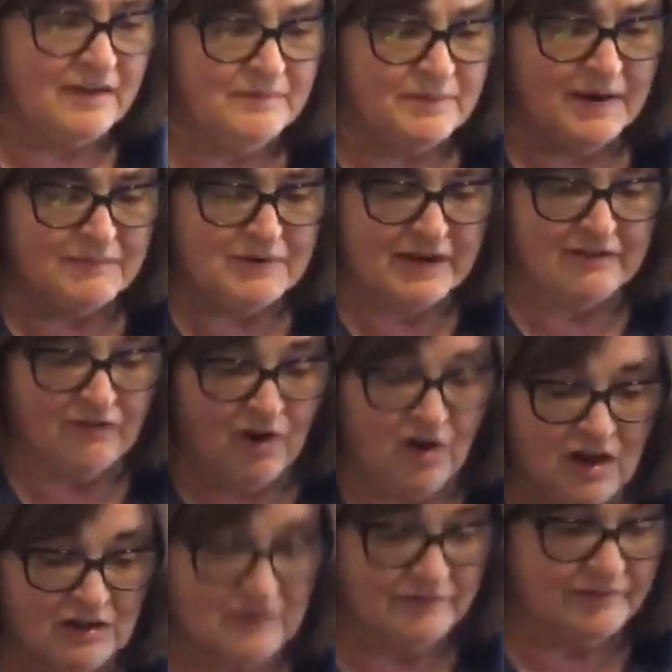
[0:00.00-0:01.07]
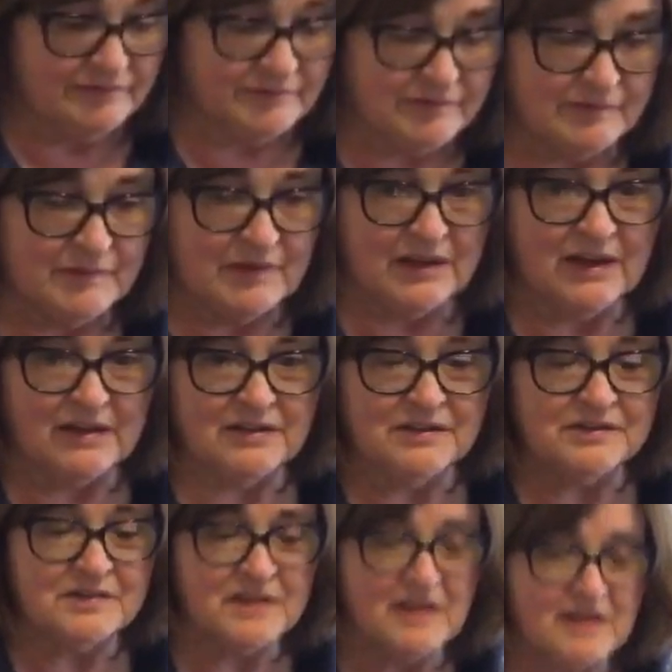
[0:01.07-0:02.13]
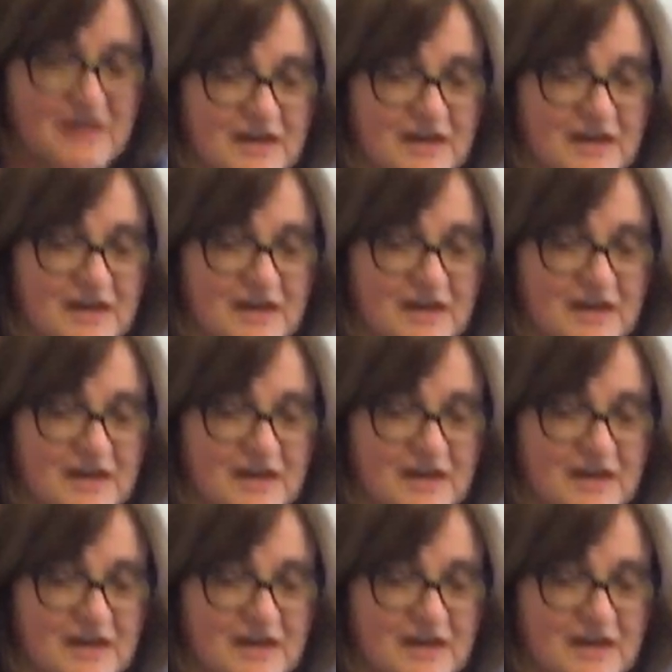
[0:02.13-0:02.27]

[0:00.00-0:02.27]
I probably have all of them from the 80s.